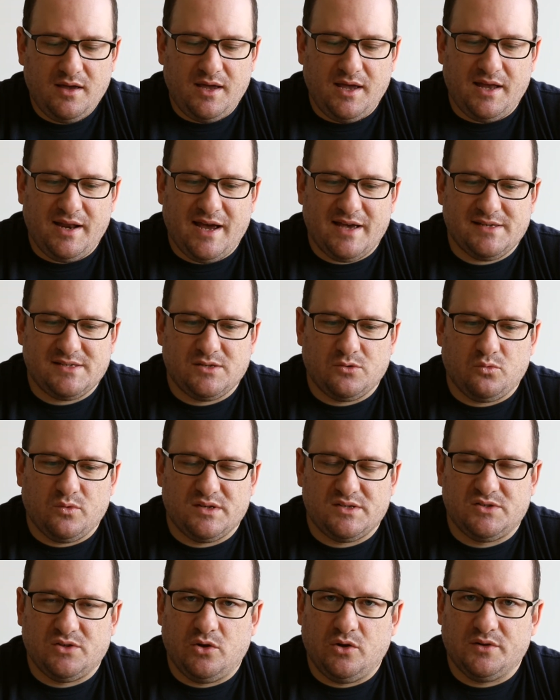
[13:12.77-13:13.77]
it has the
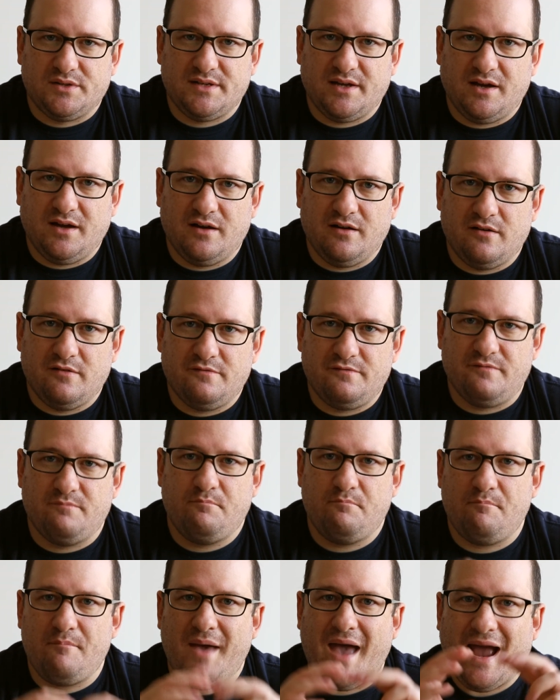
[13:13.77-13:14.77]
result of
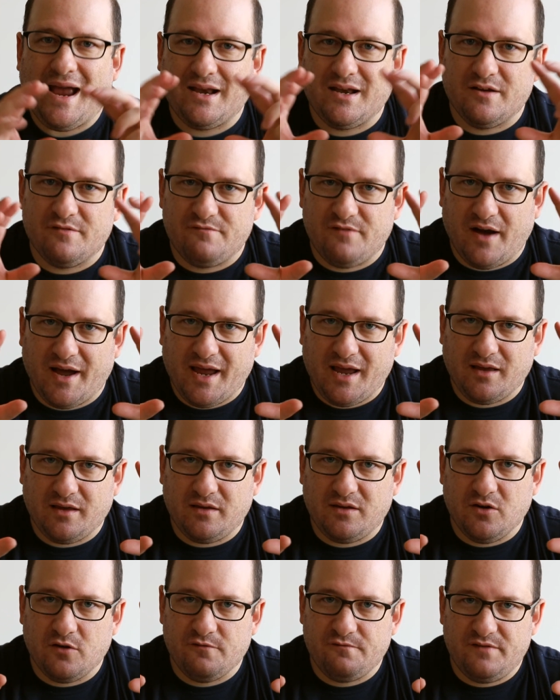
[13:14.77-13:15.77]

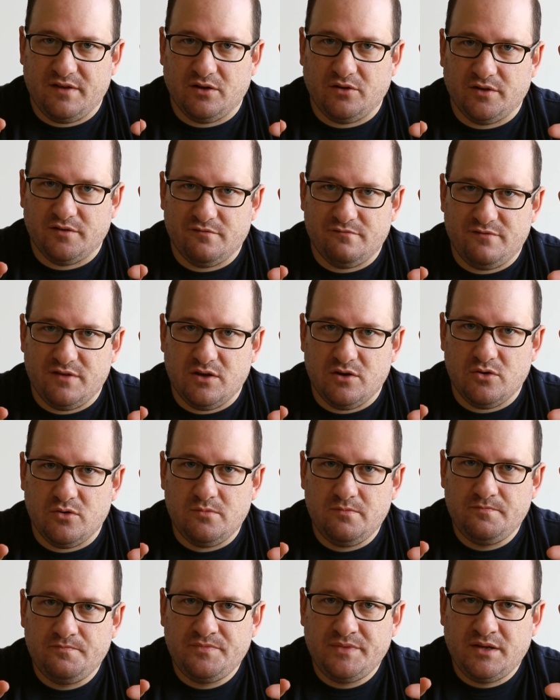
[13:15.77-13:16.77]
magnifying your field of
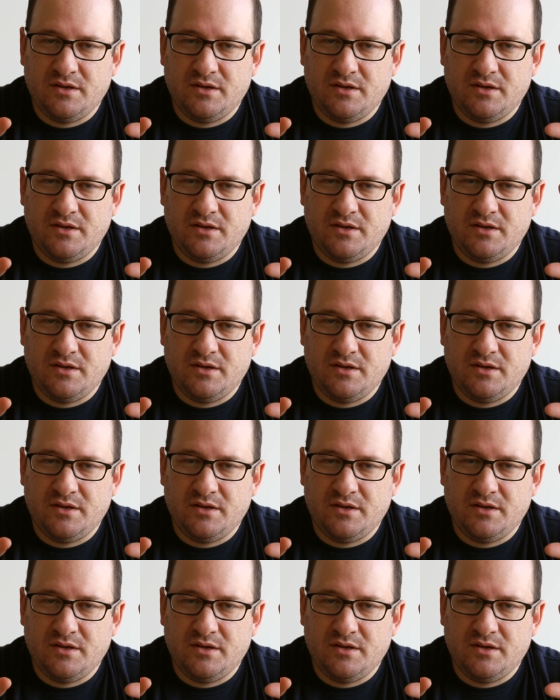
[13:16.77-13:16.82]
view.